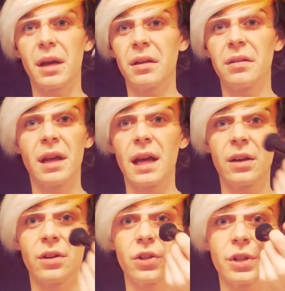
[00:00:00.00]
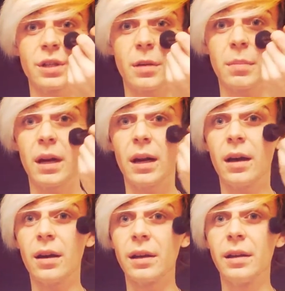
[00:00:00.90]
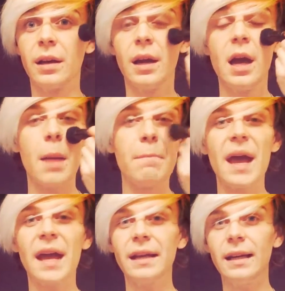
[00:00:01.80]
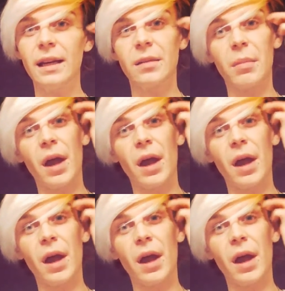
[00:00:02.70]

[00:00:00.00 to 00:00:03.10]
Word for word: it in there and just apply mainly in